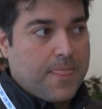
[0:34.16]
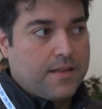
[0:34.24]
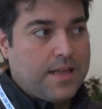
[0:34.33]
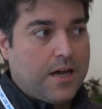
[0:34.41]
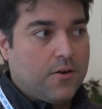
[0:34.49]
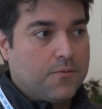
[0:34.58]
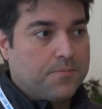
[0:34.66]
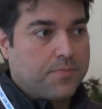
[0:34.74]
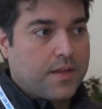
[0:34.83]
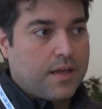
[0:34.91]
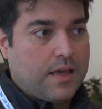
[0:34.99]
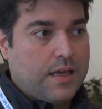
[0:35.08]
Now,
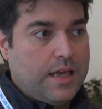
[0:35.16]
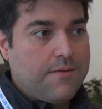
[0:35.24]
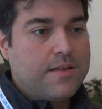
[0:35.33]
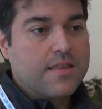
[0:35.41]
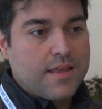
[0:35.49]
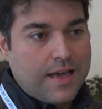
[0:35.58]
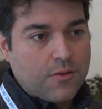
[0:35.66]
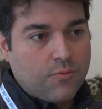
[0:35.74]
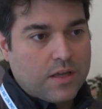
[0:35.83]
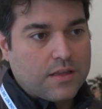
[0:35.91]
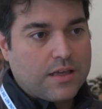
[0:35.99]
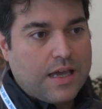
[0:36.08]
uh, even that
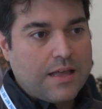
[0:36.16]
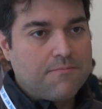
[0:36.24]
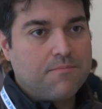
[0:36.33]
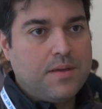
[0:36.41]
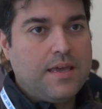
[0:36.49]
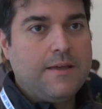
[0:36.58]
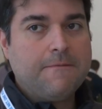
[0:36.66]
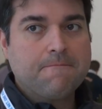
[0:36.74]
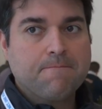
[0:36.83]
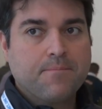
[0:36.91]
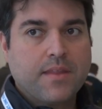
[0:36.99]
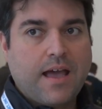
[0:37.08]
one can be
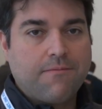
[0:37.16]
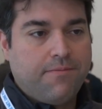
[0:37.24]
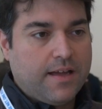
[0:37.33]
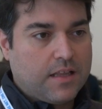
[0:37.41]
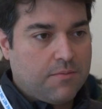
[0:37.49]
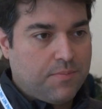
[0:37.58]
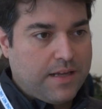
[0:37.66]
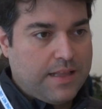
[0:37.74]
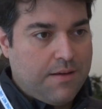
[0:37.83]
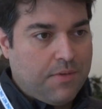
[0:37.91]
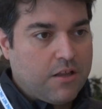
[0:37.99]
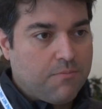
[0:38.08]
affected by
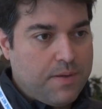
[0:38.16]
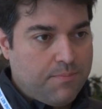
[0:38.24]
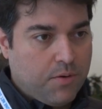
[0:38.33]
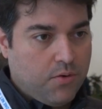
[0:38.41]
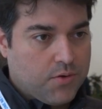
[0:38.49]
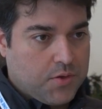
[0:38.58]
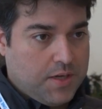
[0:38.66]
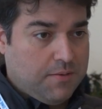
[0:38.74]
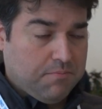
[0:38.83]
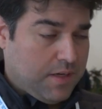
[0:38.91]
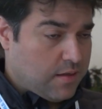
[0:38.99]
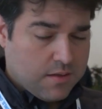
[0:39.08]
the amount of people who say,
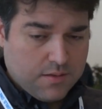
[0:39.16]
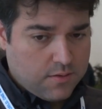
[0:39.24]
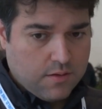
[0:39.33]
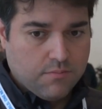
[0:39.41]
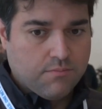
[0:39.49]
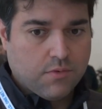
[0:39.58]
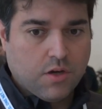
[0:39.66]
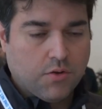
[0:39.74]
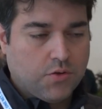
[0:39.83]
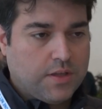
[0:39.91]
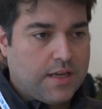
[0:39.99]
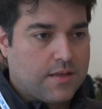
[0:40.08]
let's go
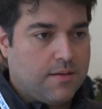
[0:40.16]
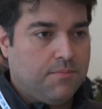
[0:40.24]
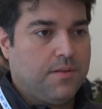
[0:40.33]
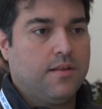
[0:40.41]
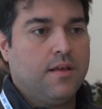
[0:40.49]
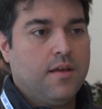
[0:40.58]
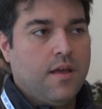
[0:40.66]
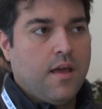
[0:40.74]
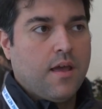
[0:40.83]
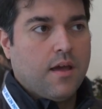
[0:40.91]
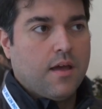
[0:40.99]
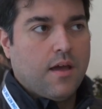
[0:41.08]
to an example.
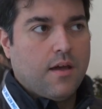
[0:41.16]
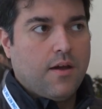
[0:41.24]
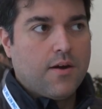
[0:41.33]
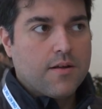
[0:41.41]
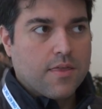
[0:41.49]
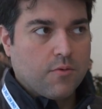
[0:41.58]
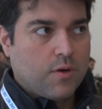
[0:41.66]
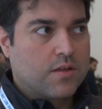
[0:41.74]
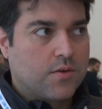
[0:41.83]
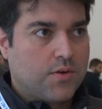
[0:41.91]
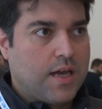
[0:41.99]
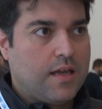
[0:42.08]
Earth
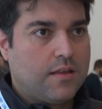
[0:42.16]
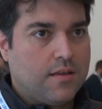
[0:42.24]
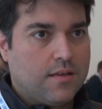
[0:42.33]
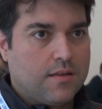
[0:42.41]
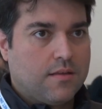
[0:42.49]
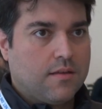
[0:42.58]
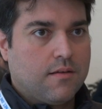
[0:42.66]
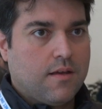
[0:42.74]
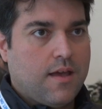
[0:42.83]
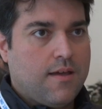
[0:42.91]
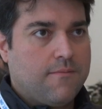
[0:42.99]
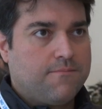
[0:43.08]
was created
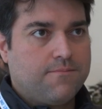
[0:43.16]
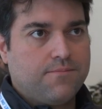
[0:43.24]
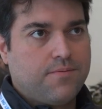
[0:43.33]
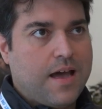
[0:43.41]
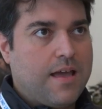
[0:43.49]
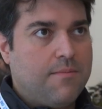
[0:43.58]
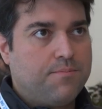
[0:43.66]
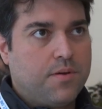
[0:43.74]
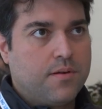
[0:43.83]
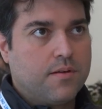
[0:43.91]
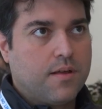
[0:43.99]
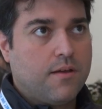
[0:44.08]
uh, uh
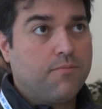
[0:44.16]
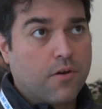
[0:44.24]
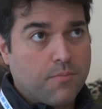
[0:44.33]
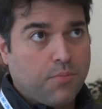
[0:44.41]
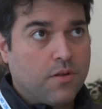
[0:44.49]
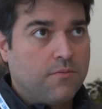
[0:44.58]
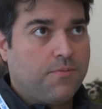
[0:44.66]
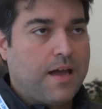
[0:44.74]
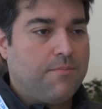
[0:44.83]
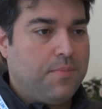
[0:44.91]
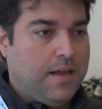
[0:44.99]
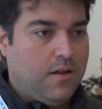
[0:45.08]

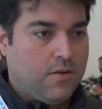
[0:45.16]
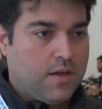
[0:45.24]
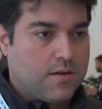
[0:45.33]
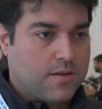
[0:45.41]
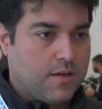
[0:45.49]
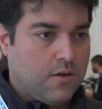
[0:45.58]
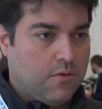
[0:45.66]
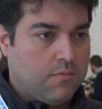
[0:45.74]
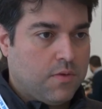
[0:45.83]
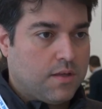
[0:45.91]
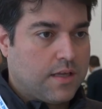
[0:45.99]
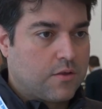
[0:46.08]
4.5 billion years ago.
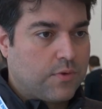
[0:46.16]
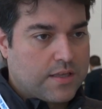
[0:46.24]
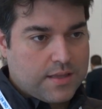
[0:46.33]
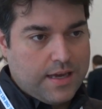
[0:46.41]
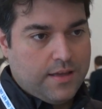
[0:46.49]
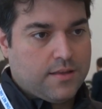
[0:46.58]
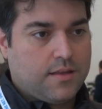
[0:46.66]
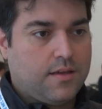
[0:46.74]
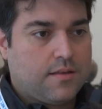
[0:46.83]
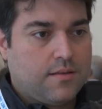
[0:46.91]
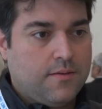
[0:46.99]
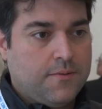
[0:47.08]
That's what science
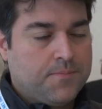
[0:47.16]
says.